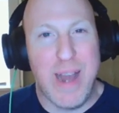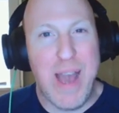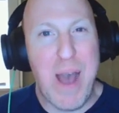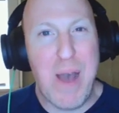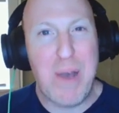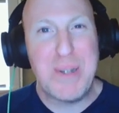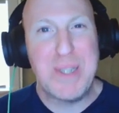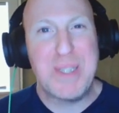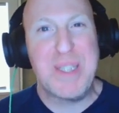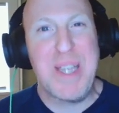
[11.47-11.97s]

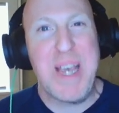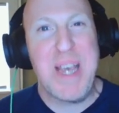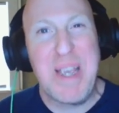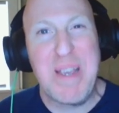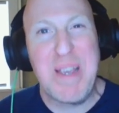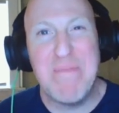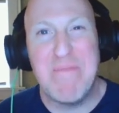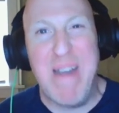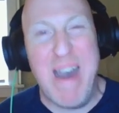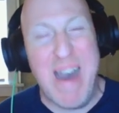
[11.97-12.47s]
How to Say
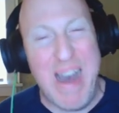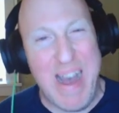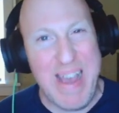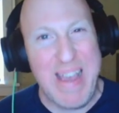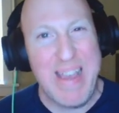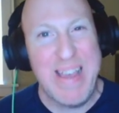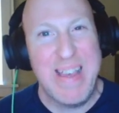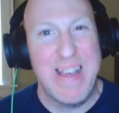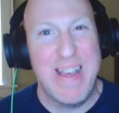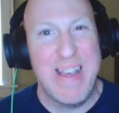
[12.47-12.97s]

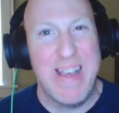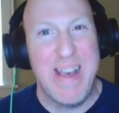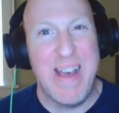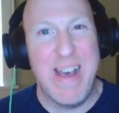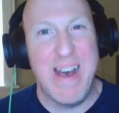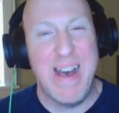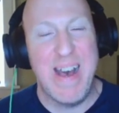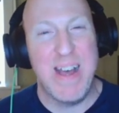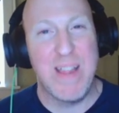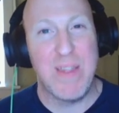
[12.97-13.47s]
Goodbye,
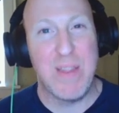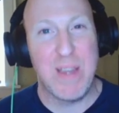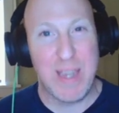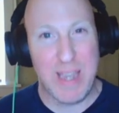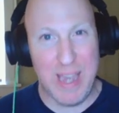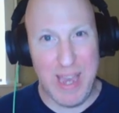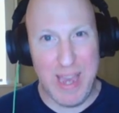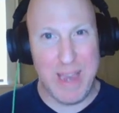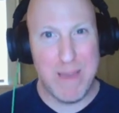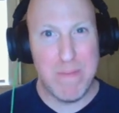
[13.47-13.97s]
the
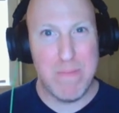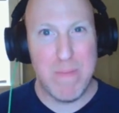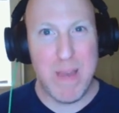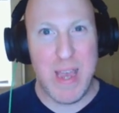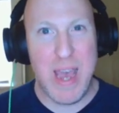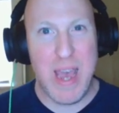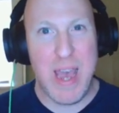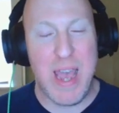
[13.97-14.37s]
game,